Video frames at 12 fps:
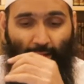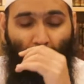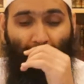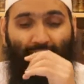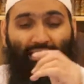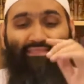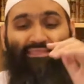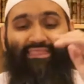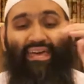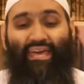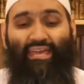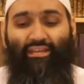that
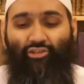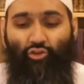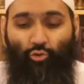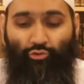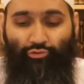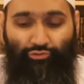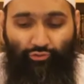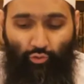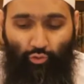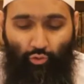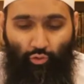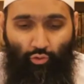they used
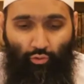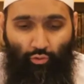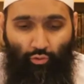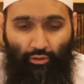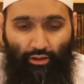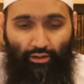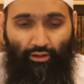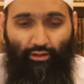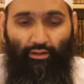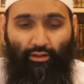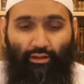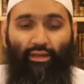to
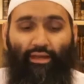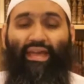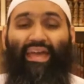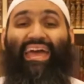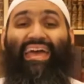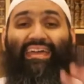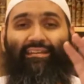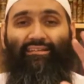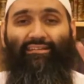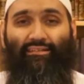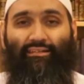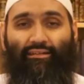
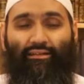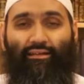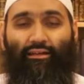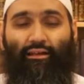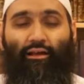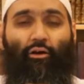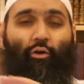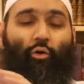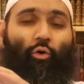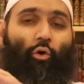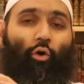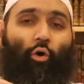hate
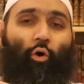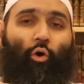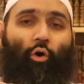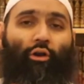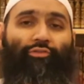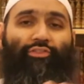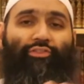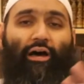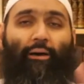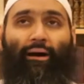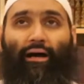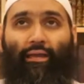all
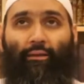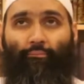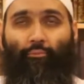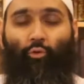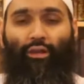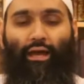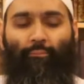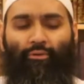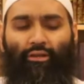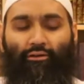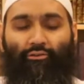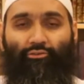tamaim, all
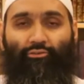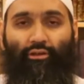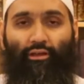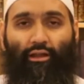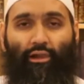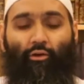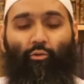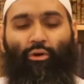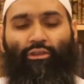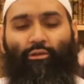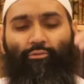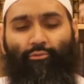amulets,
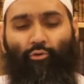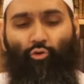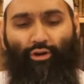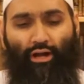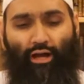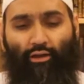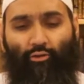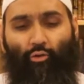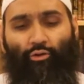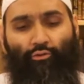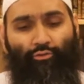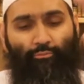whether they're from the Quran
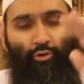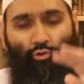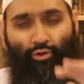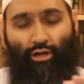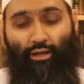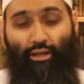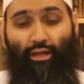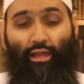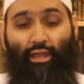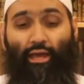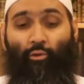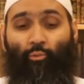or not from the Quran.
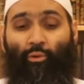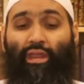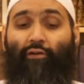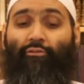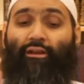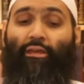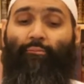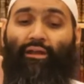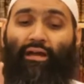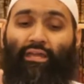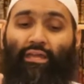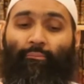And whenever
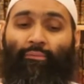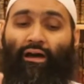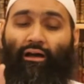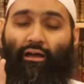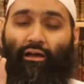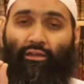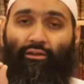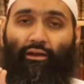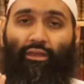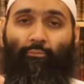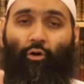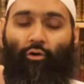Ibrahim Nakha'i
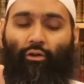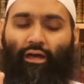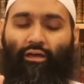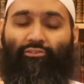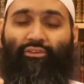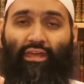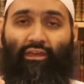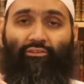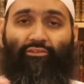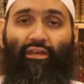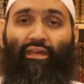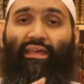rahimahullah
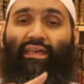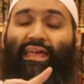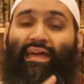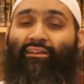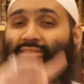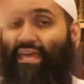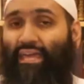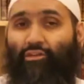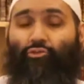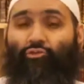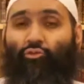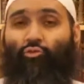says, and they
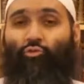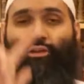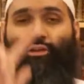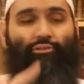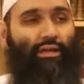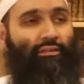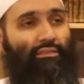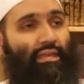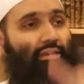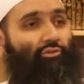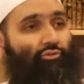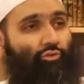used to do this, and they
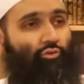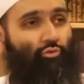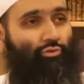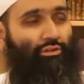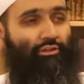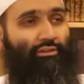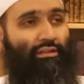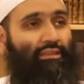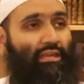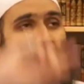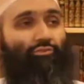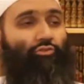used to do this, and
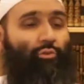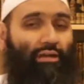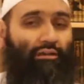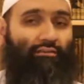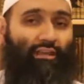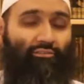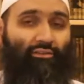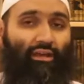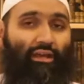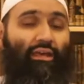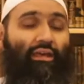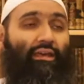they used to hate this,
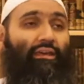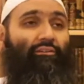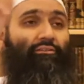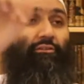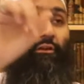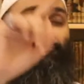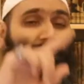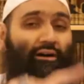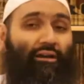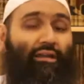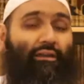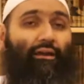is
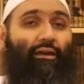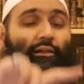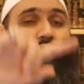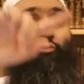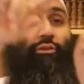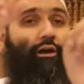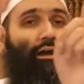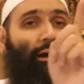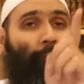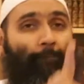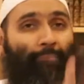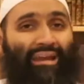referring to the
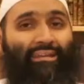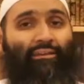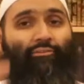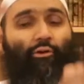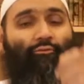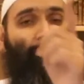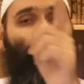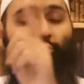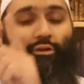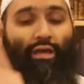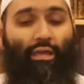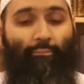companions of
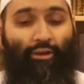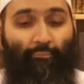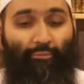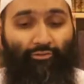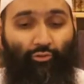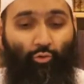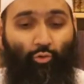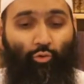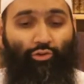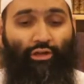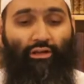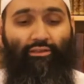Abdullah ibn
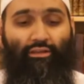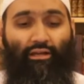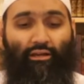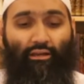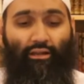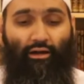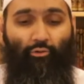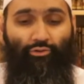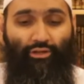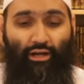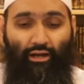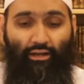Mas'ud radiyallahu
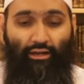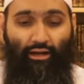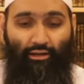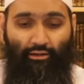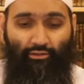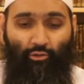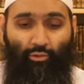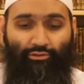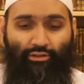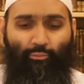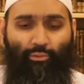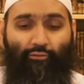ta'ala an. The ones
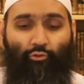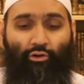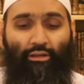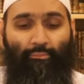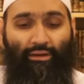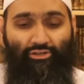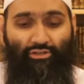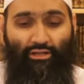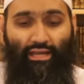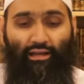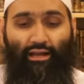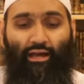that we have already mentioned,
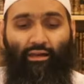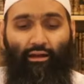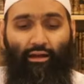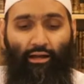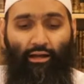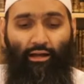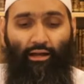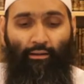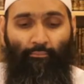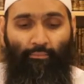like Al-Qama,